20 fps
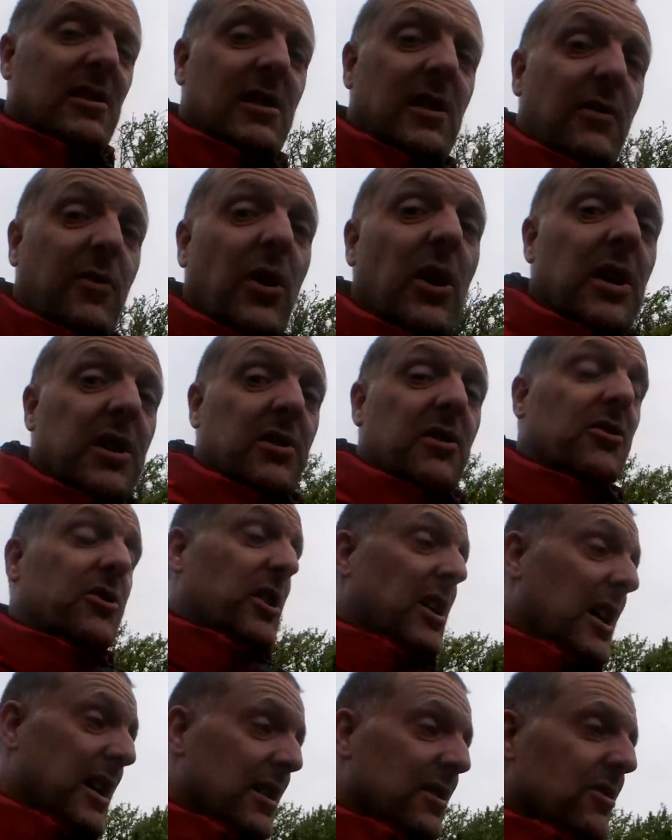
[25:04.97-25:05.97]
If I had the
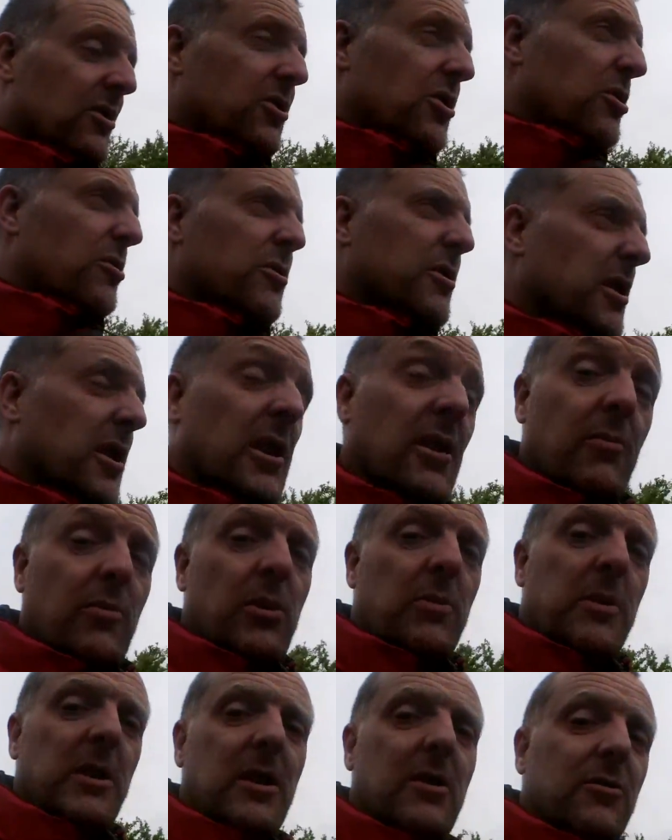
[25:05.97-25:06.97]
chance, she used to come with me.